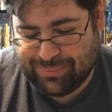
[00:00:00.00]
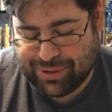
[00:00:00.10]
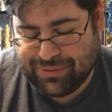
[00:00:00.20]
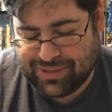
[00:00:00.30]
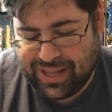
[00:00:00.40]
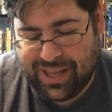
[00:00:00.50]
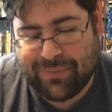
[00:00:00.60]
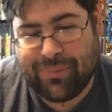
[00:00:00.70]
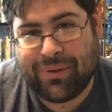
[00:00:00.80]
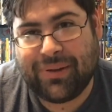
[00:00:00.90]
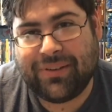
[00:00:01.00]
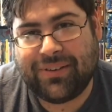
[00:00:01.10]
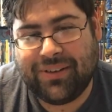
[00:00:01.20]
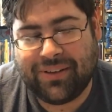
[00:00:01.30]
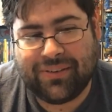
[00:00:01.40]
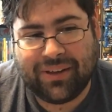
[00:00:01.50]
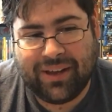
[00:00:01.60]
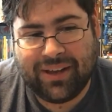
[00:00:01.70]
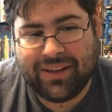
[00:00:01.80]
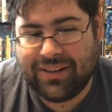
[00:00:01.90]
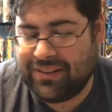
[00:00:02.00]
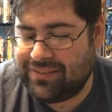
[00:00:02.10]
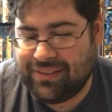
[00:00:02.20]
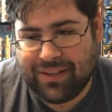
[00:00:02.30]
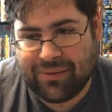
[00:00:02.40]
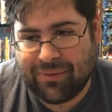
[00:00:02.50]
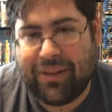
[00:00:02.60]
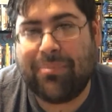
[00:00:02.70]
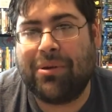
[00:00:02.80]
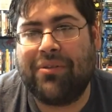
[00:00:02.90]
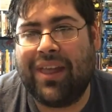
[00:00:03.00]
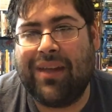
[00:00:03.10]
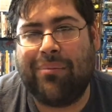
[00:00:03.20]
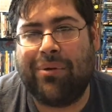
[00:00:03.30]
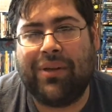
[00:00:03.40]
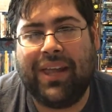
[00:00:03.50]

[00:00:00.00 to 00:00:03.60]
Bruce Campbell does, you know, he's Bruce Campbell.